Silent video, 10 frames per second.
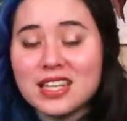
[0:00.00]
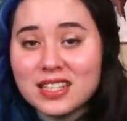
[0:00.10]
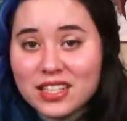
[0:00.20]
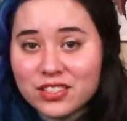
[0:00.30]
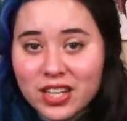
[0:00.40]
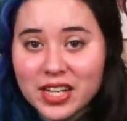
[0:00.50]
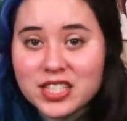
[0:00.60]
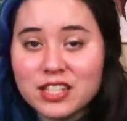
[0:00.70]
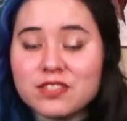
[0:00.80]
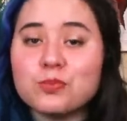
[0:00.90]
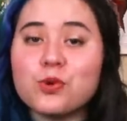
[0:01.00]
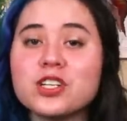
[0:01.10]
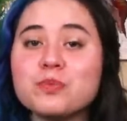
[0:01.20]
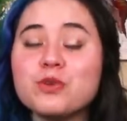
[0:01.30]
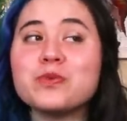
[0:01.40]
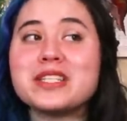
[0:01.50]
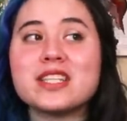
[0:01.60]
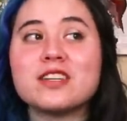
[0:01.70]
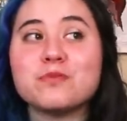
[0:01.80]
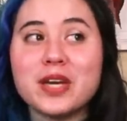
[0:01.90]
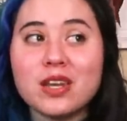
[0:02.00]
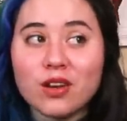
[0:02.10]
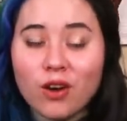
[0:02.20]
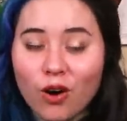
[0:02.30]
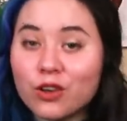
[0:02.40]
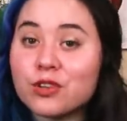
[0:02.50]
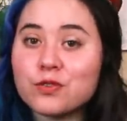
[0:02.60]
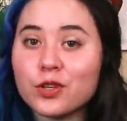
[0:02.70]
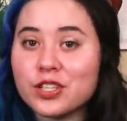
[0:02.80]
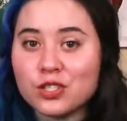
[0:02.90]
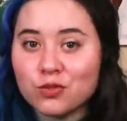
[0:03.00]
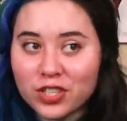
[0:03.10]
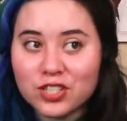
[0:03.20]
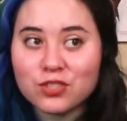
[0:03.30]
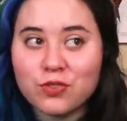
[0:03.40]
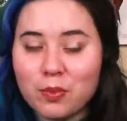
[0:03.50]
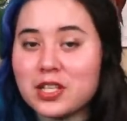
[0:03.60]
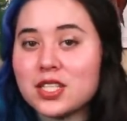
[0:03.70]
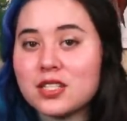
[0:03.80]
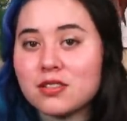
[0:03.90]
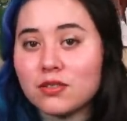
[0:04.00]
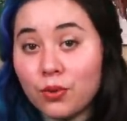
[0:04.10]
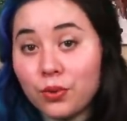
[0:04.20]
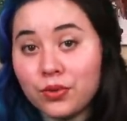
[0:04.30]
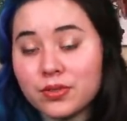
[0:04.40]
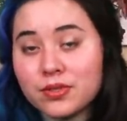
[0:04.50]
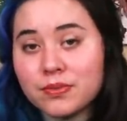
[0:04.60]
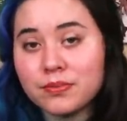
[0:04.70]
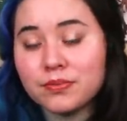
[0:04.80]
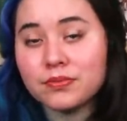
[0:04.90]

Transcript: like Gail Dines have supported movements that have made it harder for us to reach feminist goals.